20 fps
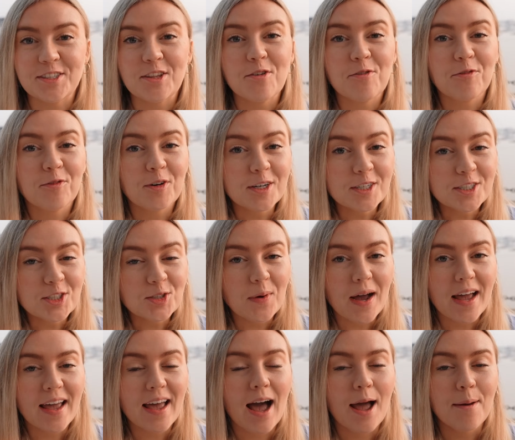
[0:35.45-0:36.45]
the first
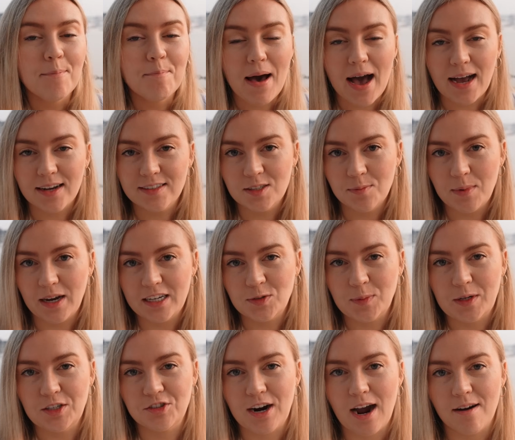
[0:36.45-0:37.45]
way I
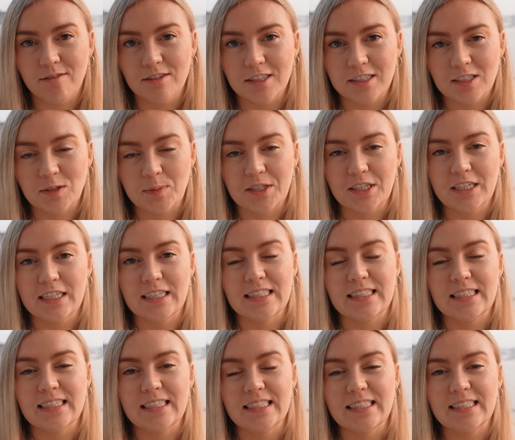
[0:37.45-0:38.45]
maximize my travel
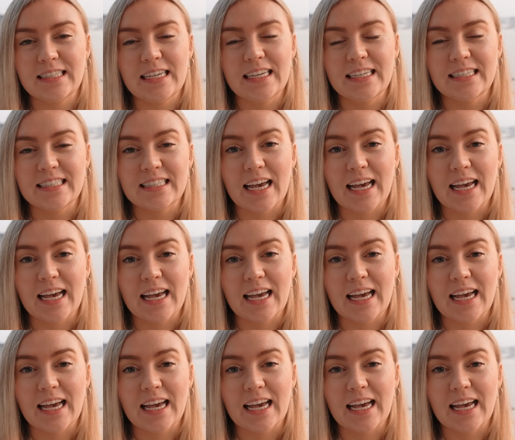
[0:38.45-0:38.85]
experiences is